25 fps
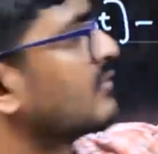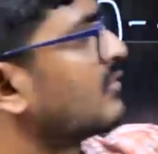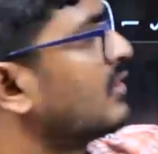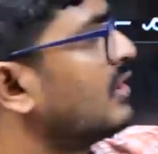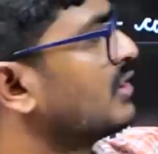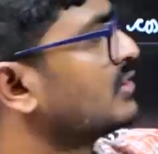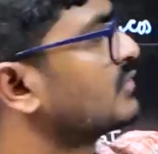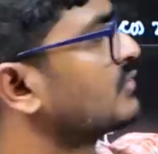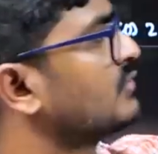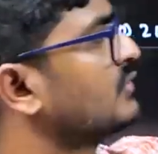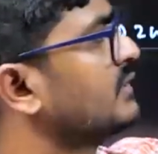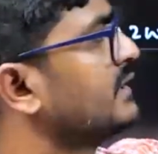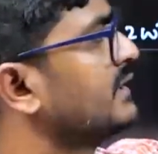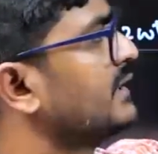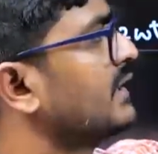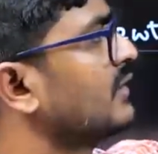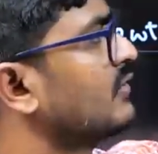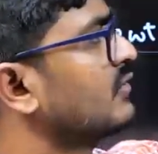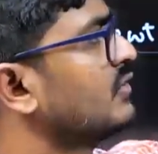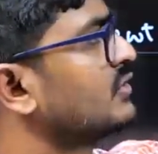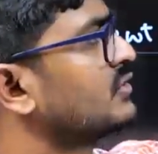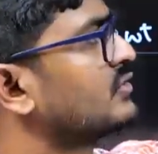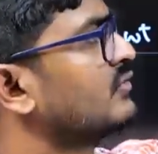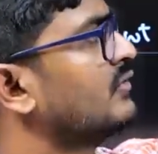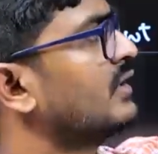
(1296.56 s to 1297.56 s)
cos 2 theta
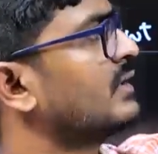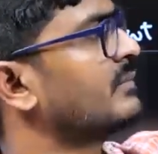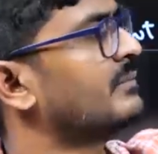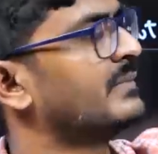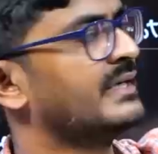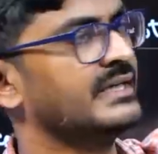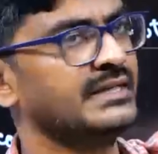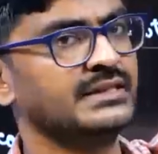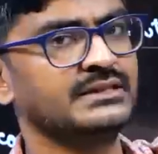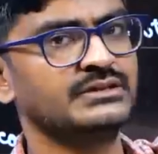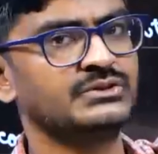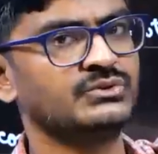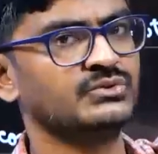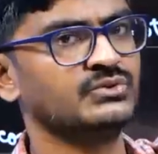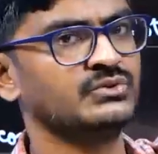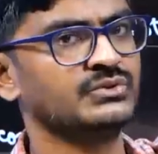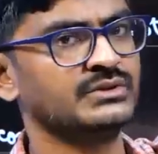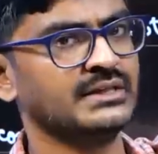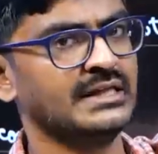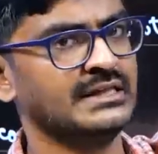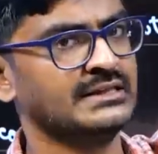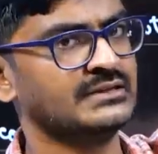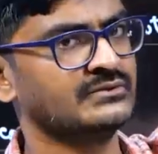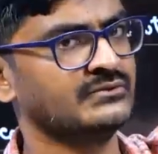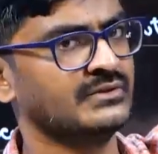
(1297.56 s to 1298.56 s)
equals to 1 minus 2
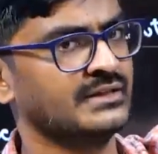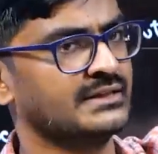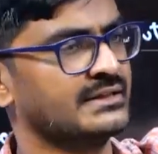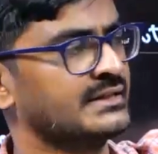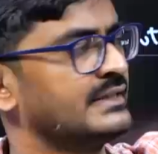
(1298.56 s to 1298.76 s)
sin square